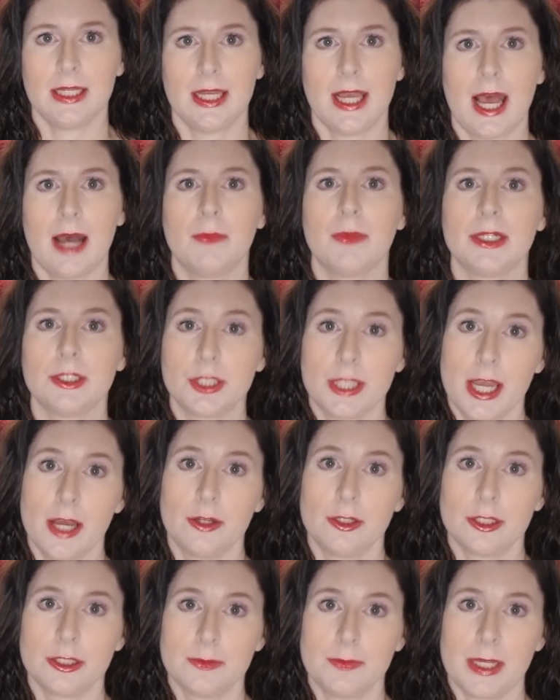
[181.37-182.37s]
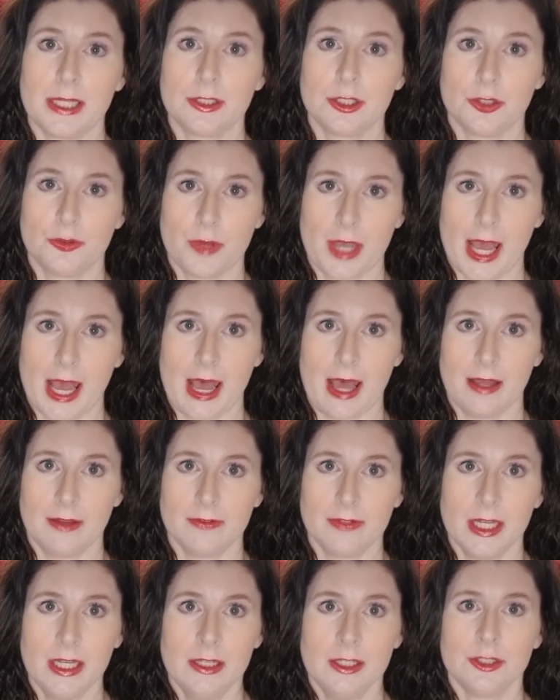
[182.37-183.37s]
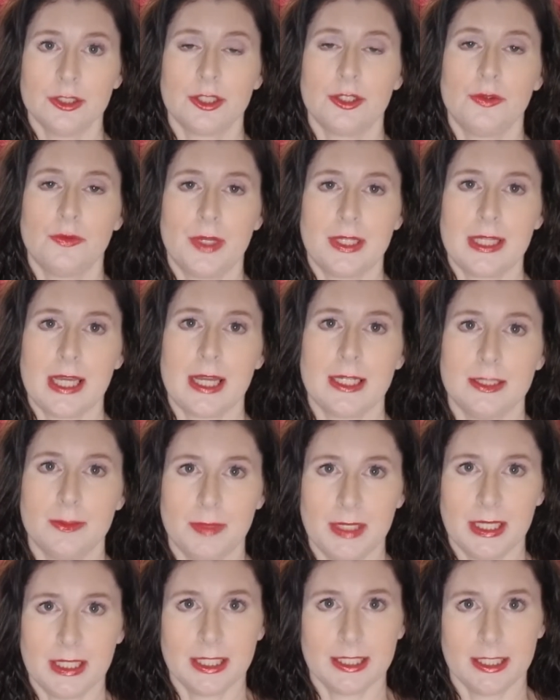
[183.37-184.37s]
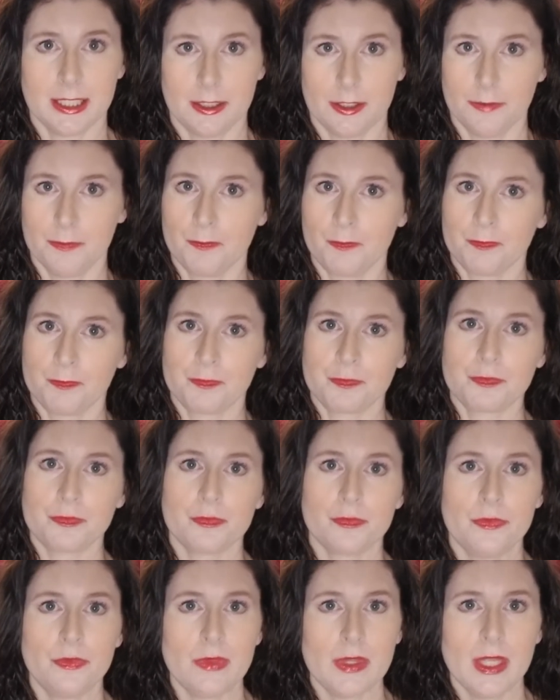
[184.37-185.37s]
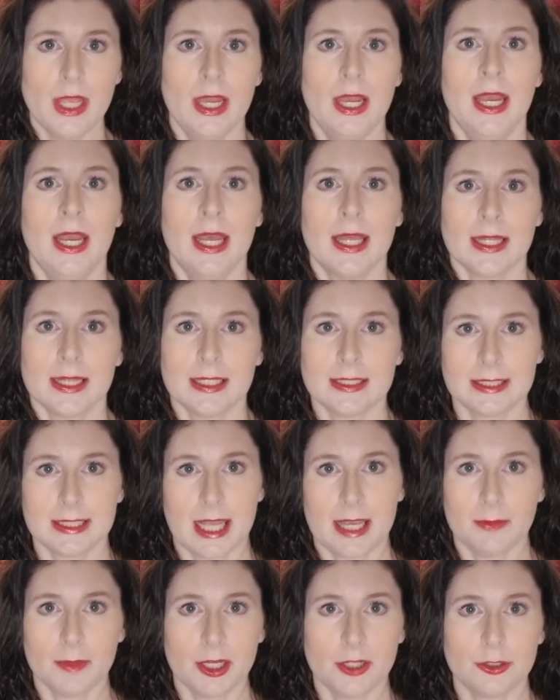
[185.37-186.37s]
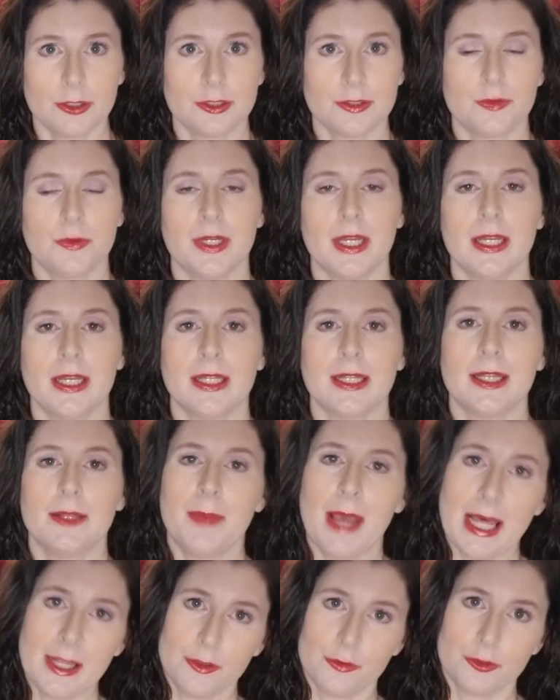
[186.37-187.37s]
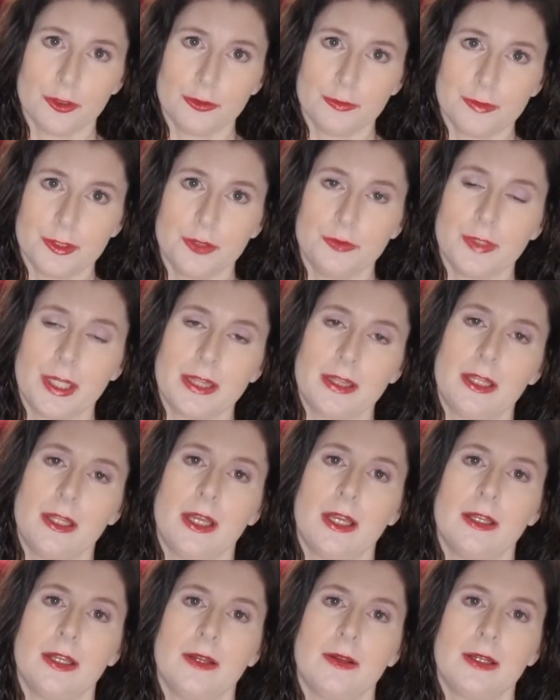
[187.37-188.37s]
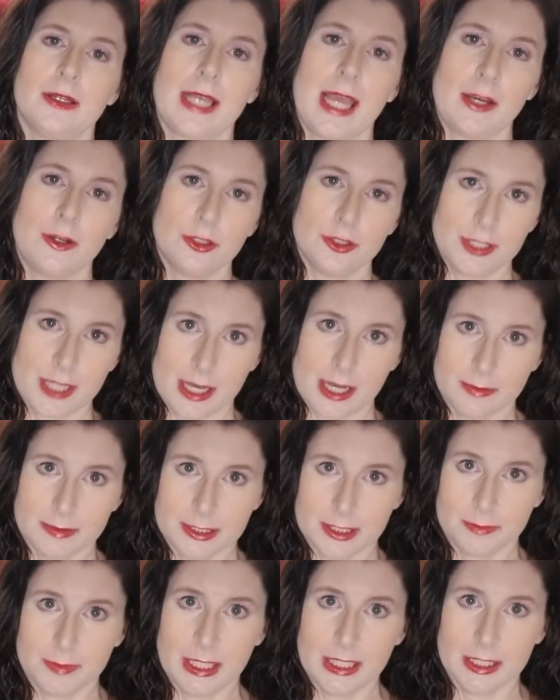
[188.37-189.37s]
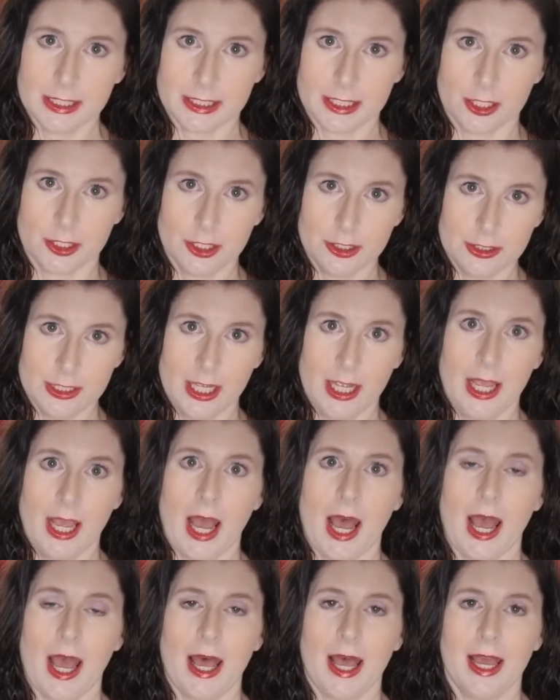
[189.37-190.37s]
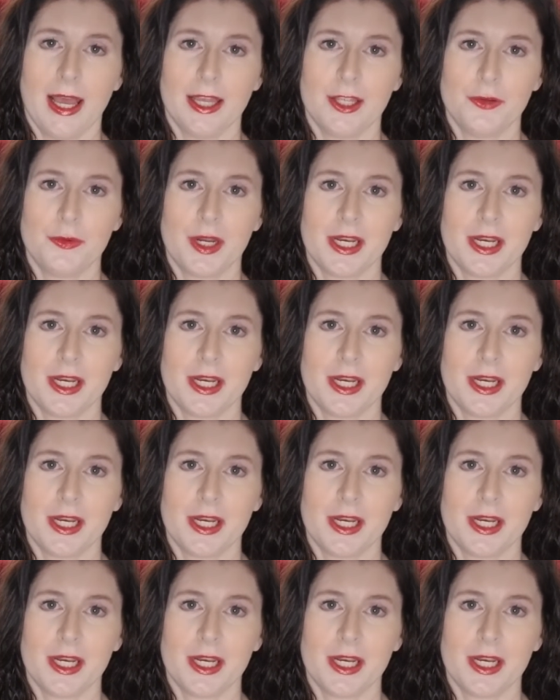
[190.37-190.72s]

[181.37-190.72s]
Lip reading: how much counter space you have. So you want that to be clear. The same goes with the bathrooms. You want the countertops to be cleared. You want